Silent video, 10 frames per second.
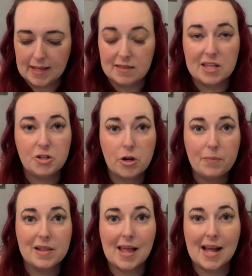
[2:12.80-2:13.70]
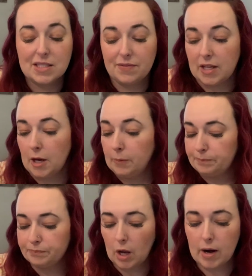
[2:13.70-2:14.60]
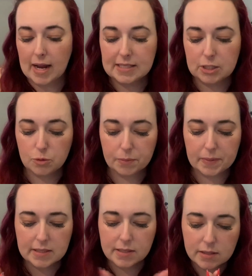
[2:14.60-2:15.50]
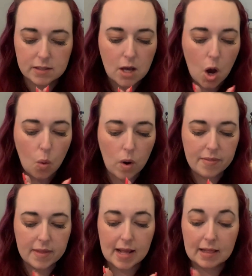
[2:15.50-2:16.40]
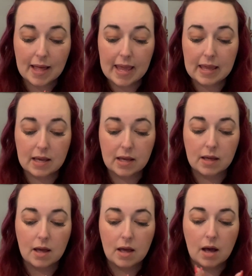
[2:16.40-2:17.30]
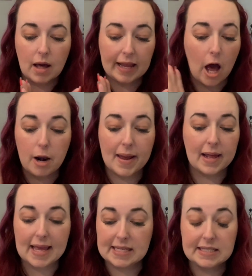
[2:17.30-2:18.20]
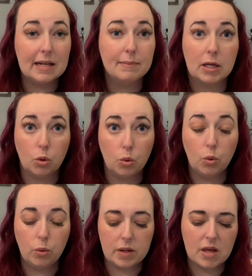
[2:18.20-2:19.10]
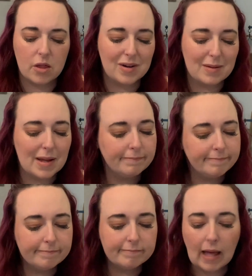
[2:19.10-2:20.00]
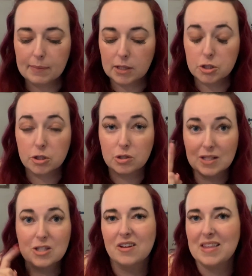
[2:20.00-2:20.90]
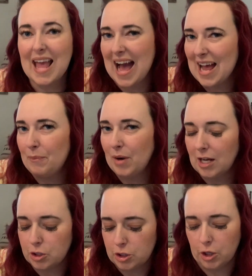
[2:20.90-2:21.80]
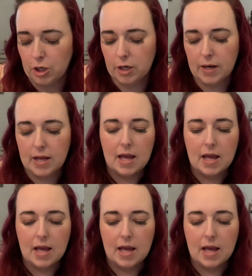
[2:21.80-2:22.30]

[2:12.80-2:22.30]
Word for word: They showed up in the last video. All right, I see two more pieces. One that I like like automatically I see it, I'm like, ooh. And the other one, I'm like, mm, I'm not sure. So let's look at the I'm not sure.